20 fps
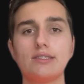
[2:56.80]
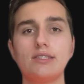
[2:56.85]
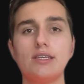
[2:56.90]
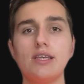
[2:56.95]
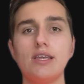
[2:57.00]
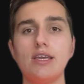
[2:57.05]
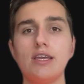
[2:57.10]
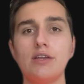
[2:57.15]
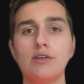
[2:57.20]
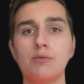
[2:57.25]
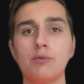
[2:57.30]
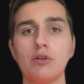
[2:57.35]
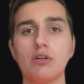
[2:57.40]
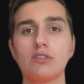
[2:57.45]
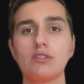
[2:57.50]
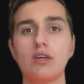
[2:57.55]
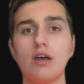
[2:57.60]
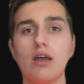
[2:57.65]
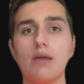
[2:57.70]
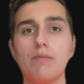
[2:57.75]
see in
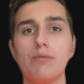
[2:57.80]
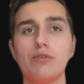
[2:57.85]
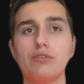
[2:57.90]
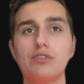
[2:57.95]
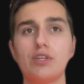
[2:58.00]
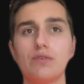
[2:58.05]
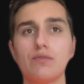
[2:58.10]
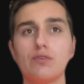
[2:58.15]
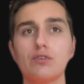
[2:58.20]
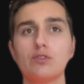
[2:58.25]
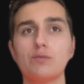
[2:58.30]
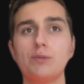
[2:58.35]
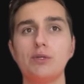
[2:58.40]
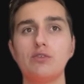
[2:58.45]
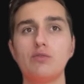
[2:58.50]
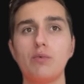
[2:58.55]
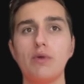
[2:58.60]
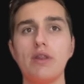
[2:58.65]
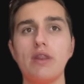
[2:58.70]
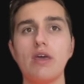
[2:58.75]
real time the difference
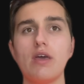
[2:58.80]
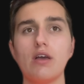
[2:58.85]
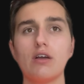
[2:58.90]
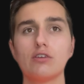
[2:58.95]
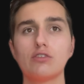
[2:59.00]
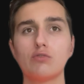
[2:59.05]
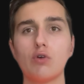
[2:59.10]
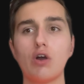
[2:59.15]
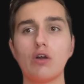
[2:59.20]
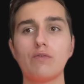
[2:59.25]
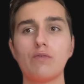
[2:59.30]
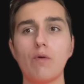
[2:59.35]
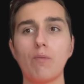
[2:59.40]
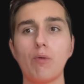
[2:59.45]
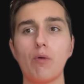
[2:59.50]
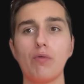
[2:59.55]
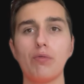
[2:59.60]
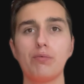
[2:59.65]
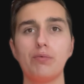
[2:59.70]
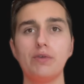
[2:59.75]
between Grok
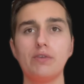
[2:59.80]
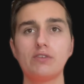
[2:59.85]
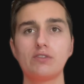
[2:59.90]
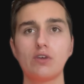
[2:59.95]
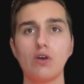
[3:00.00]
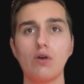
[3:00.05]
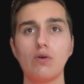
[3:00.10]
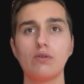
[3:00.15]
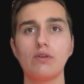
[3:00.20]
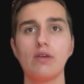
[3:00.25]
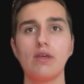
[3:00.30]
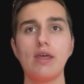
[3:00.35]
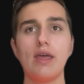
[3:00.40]
4.3's code